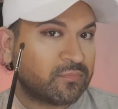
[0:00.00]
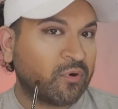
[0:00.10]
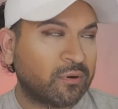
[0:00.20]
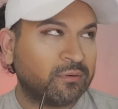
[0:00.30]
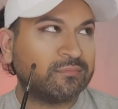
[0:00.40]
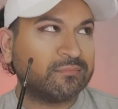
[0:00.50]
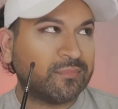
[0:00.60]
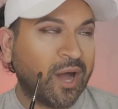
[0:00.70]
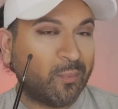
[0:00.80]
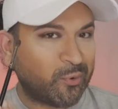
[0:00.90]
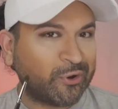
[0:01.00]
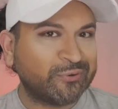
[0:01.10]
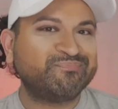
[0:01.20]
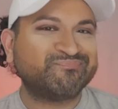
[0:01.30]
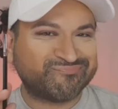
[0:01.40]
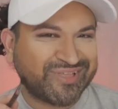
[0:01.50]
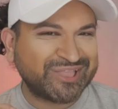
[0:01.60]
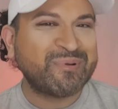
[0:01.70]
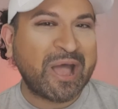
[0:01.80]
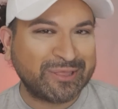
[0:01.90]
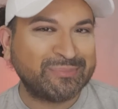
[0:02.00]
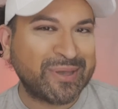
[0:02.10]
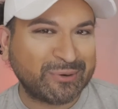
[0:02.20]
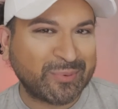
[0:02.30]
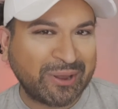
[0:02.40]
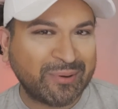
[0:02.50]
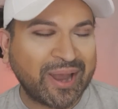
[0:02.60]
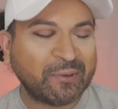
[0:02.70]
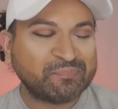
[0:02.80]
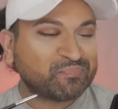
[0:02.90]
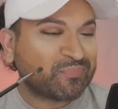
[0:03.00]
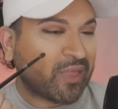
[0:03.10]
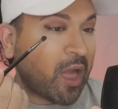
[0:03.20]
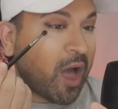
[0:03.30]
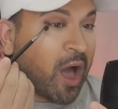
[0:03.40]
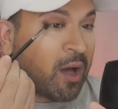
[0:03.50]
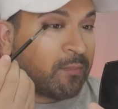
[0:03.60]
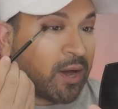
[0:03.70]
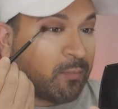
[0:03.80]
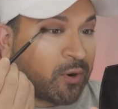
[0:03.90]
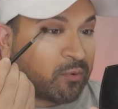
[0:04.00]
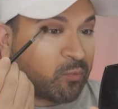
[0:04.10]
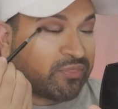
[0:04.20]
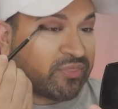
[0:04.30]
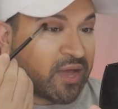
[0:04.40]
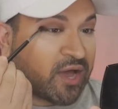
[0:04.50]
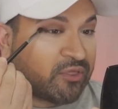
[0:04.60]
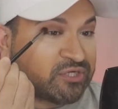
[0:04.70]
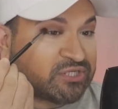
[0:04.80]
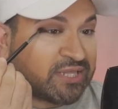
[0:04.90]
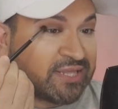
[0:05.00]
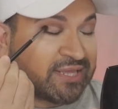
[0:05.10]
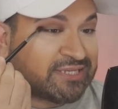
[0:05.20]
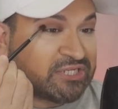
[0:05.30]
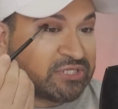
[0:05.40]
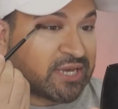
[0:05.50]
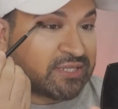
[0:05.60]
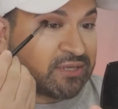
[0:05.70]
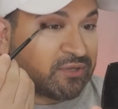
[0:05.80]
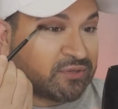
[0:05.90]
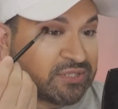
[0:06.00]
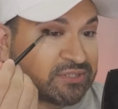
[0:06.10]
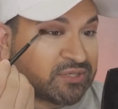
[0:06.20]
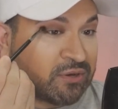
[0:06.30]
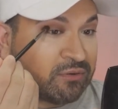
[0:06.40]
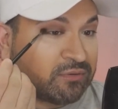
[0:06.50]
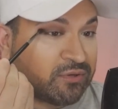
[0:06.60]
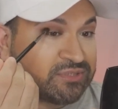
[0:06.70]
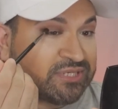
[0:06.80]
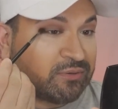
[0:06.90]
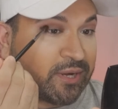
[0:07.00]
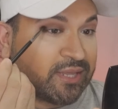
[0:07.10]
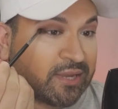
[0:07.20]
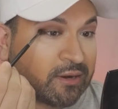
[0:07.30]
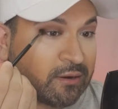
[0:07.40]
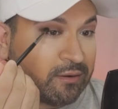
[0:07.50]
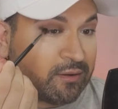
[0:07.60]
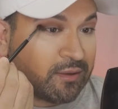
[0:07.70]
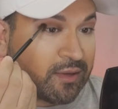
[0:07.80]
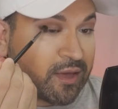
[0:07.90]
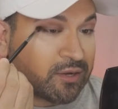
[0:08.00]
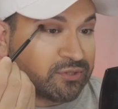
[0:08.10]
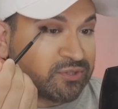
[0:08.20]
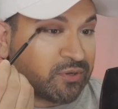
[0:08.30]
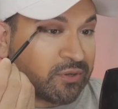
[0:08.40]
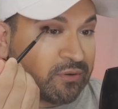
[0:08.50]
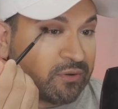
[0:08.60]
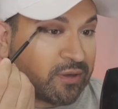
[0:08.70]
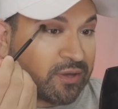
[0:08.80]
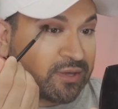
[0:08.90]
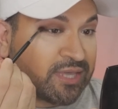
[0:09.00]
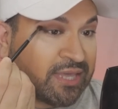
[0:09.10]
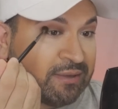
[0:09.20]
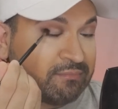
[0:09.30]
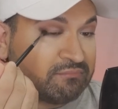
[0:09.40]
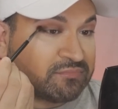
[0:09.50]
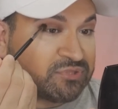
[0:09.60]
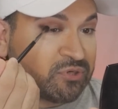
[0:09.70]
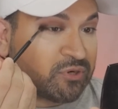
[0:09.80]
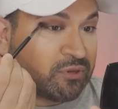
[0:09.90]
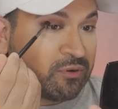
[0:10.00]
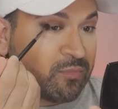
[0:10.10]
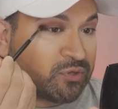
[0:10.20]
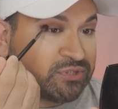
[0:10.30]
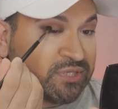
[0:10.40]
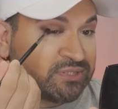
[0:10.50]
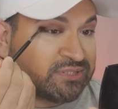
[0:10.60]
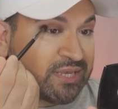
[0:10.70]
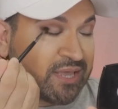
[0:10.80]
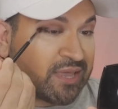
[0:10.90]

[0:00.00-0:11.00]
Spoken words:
or upward. That's probably the better way, right? Upward with the other shade that I just got done using. So you see right here, I'll show you. Keep circular motions,